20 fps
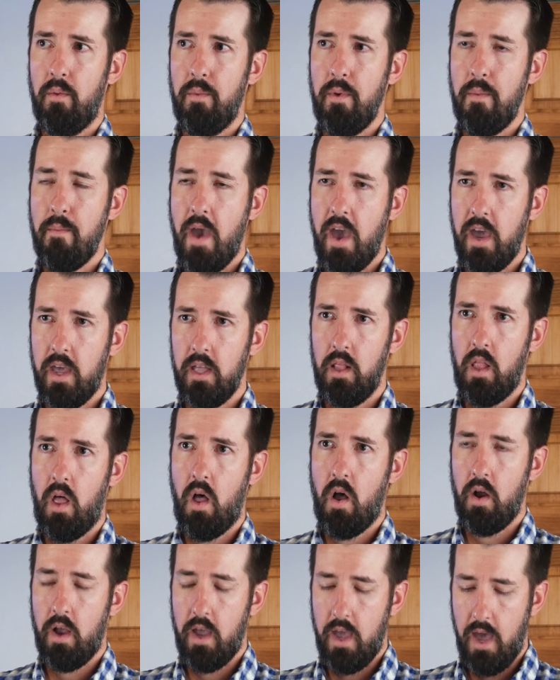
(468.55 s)
be making
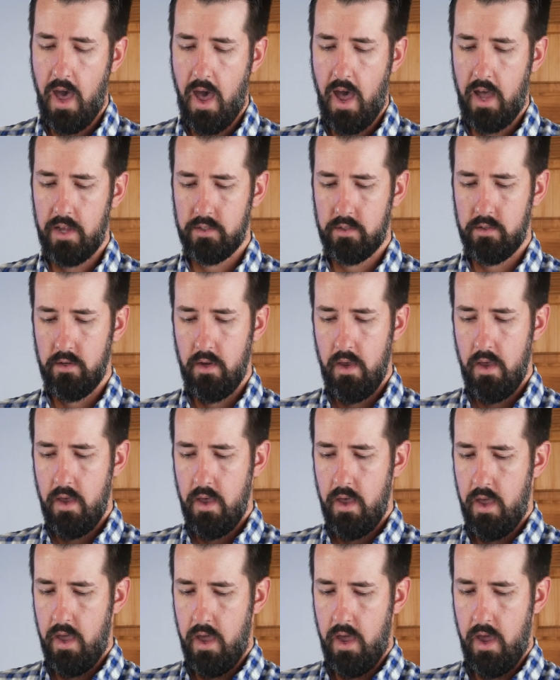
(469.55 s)
long casts
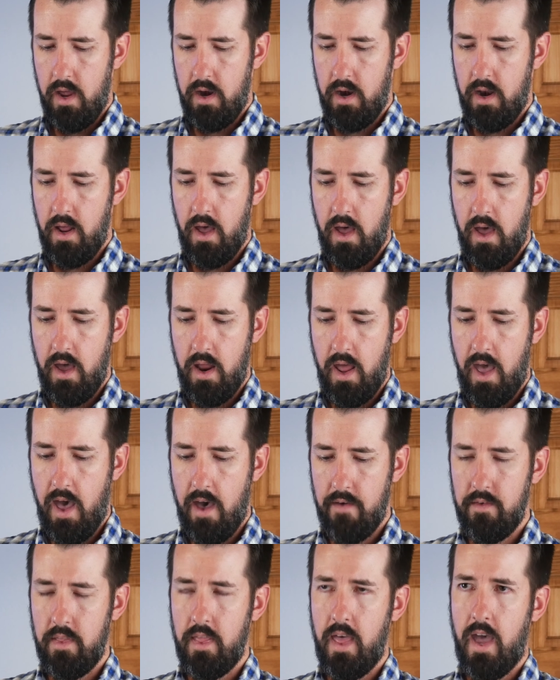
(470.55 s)
and
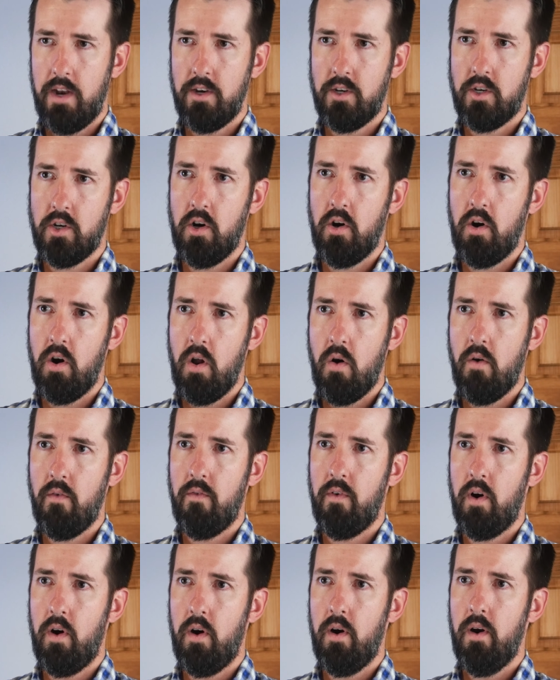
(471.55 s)
having that
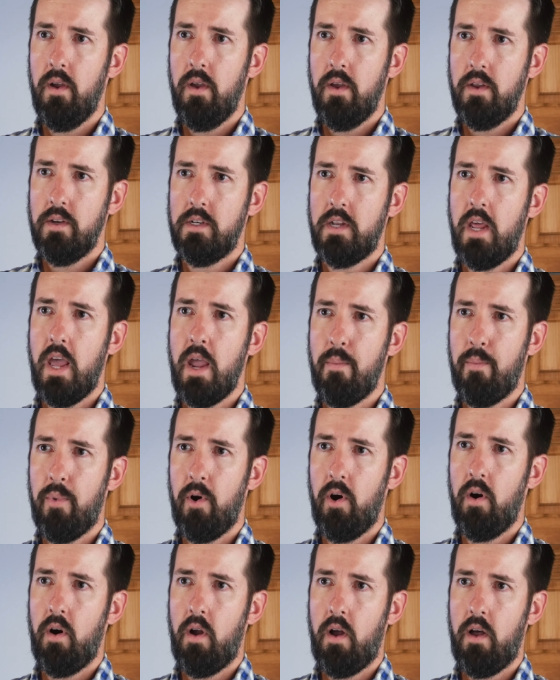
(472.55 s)
turnover
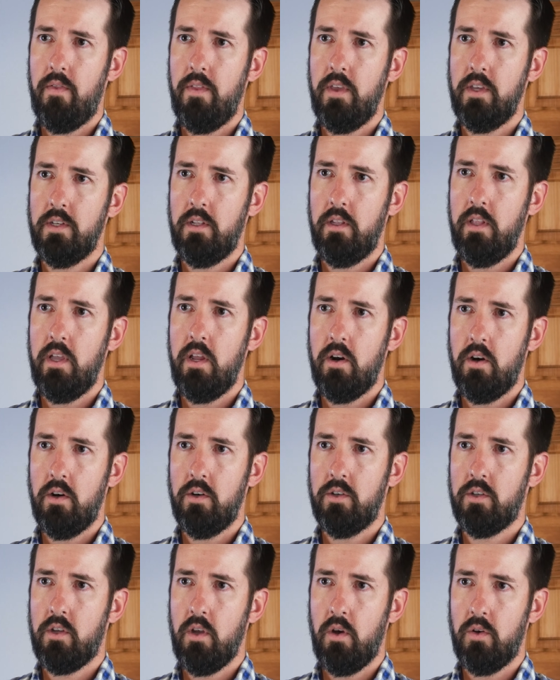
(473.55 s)
taper on these
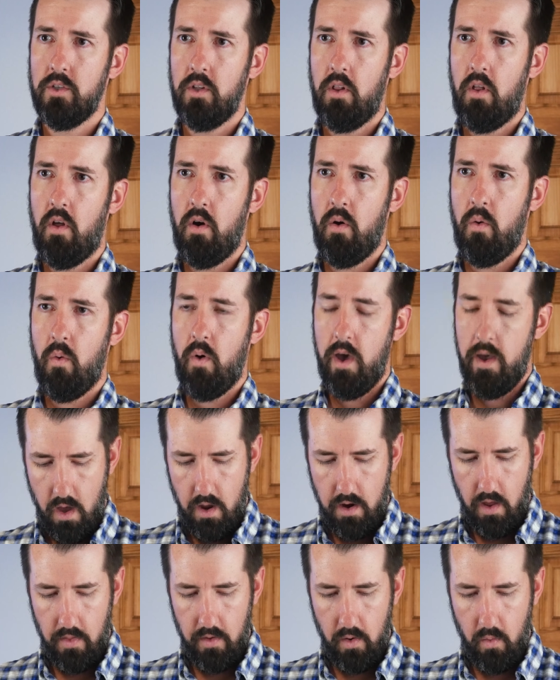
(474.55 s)
leaders goes a long way.
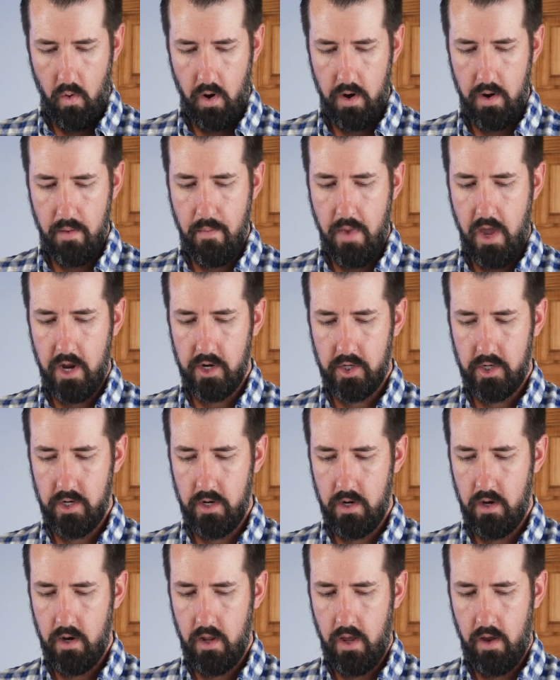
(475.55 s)
Another one to
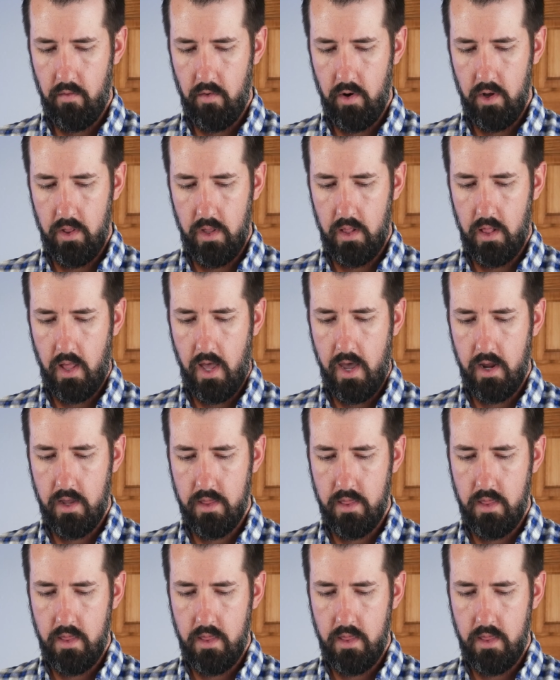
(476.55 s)
mention, I really like